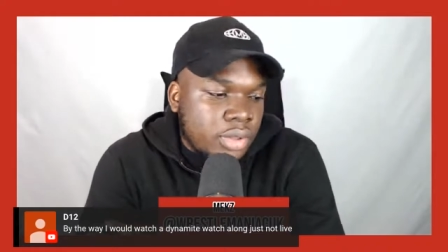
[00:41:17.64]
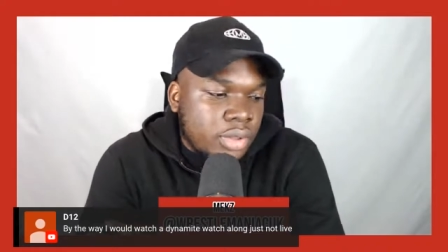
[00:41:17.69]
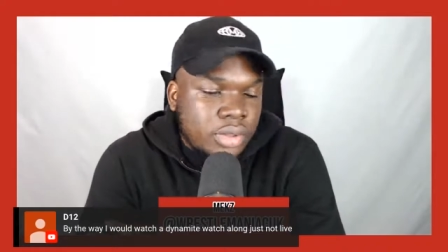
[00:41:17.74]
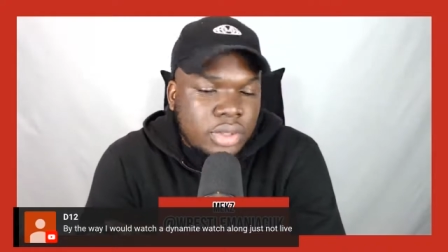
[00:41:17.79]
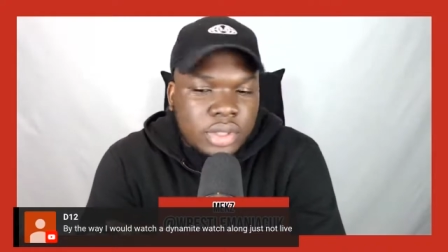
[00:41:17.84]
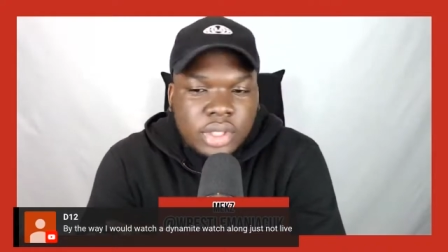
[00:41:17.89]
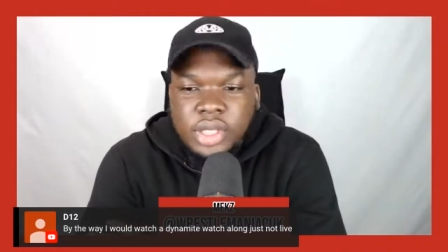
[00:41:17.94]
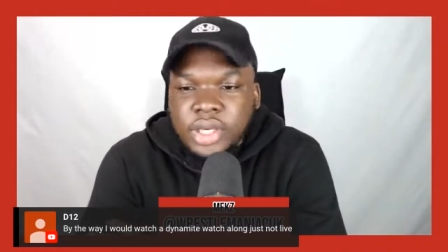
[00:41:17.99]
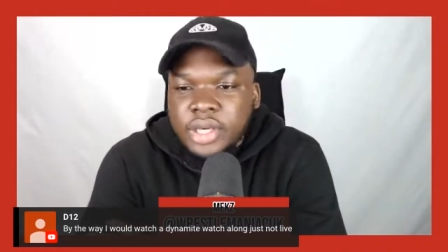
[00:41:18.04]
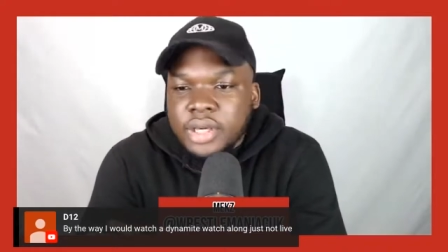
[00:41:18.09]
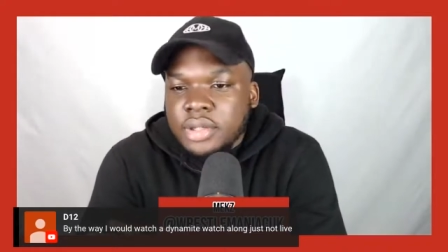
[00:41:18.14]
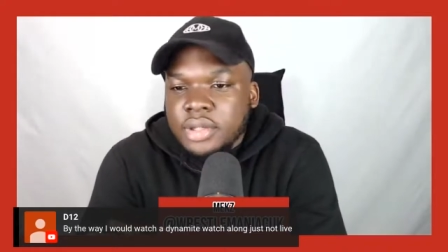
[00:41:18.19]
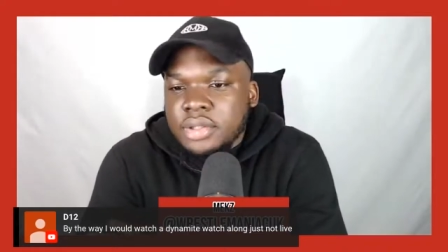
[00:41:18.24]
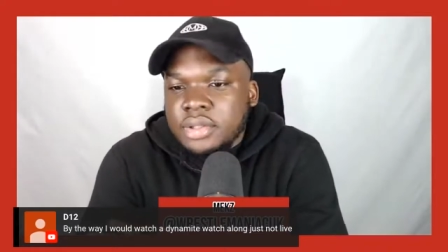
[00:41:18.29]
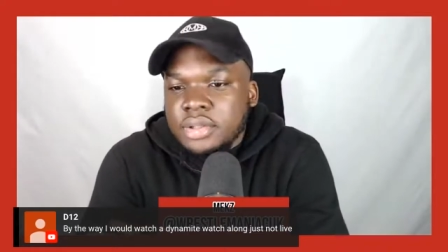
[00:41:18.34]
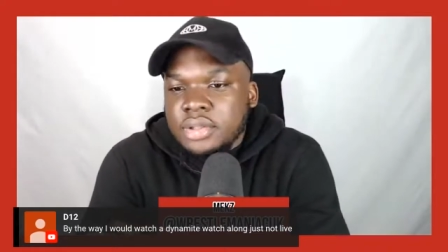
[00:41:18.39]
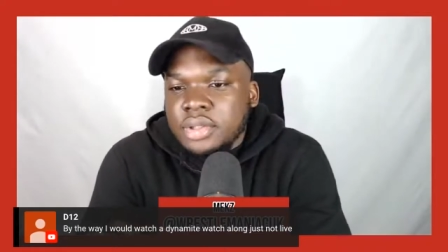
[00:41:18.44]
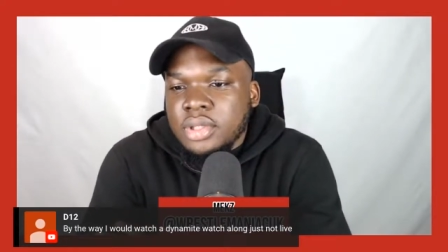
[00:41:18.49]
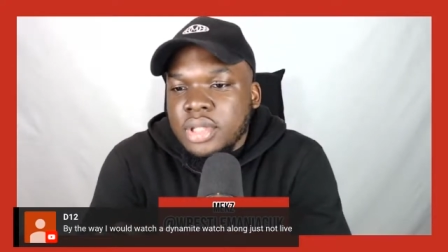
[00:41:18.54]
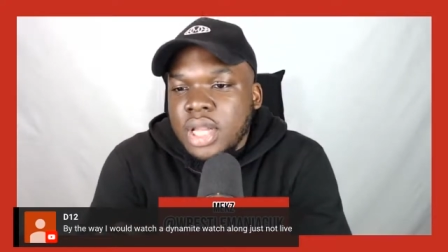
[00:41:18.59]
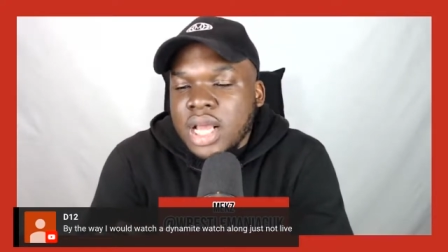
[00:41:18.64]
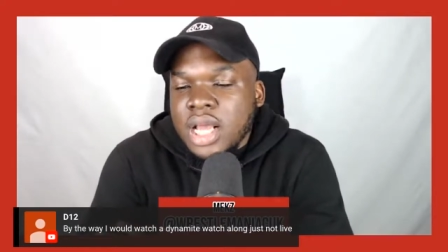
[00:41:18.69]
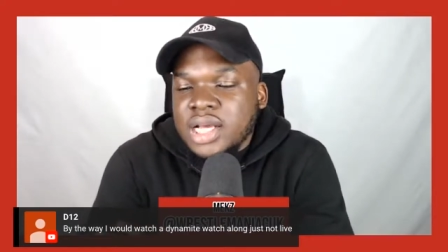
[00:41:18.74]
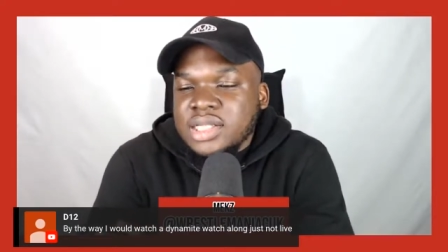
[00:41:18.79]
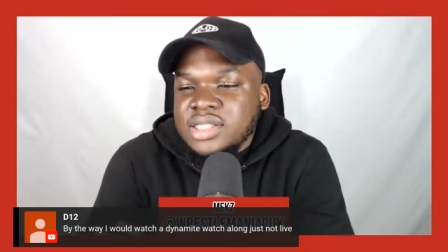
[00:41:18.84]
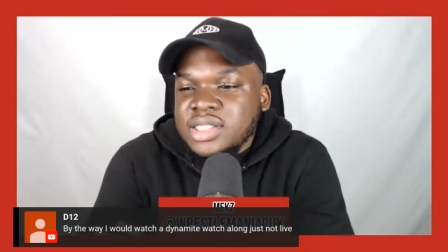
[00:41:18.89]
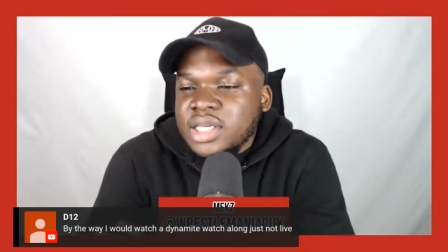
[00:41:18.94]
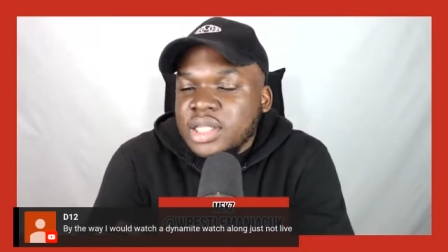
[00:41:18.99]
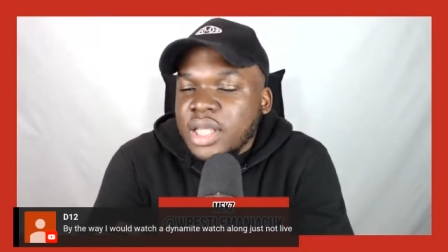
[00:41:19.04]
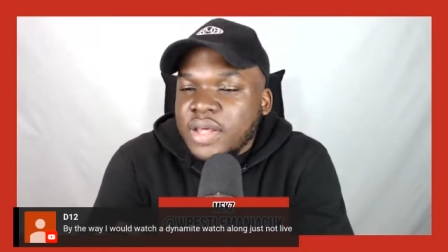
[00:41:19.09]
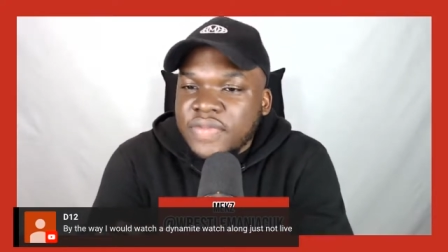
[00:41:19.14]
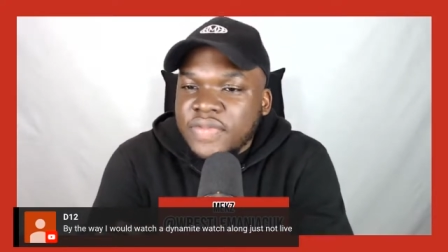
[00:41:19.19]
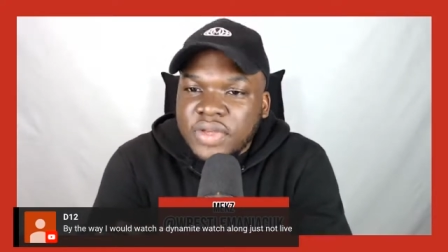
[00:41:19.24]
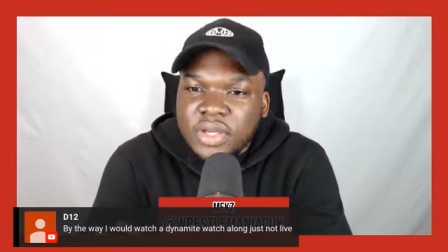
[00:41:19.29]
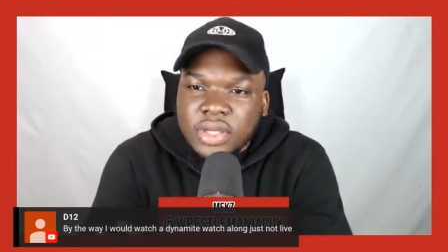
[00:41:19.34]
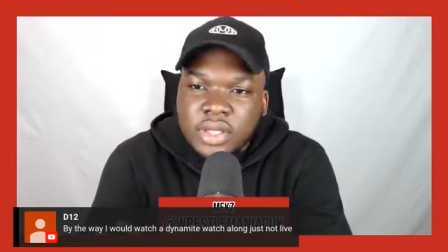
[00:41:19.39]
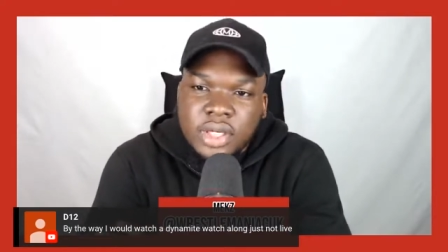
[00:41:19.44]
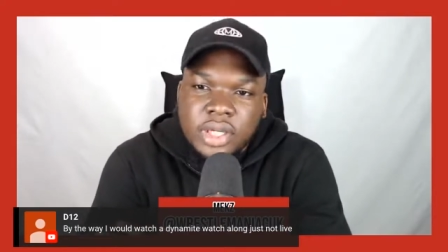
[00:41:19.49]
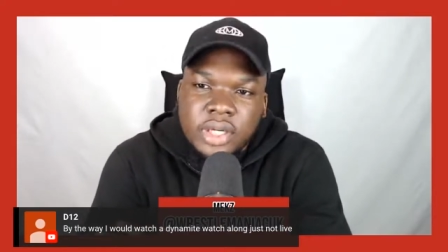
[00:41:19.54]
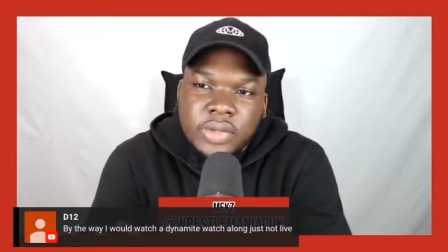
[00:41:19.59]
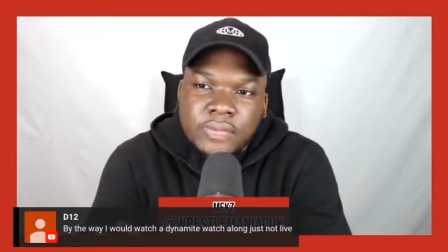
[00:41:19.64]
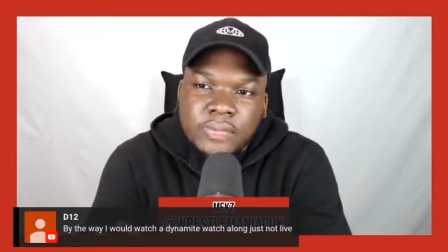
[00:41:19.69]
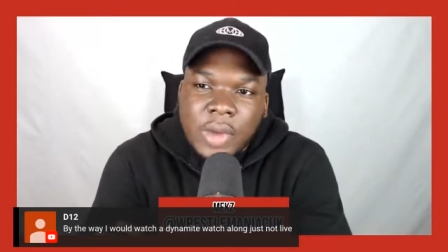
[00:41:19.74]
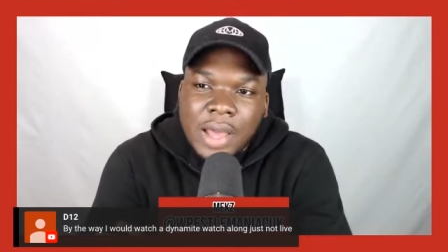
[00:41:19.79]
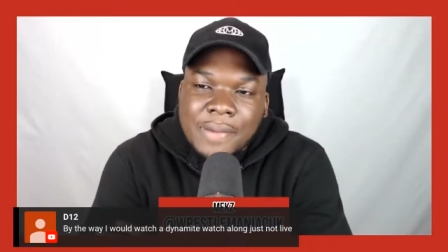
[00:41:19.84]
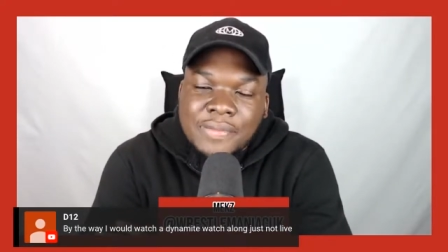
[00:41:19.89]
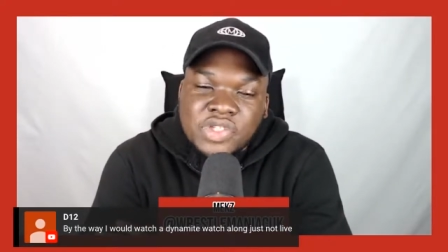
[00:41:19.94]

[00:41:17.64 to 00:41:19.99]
Yeah. Like I said, I think I'm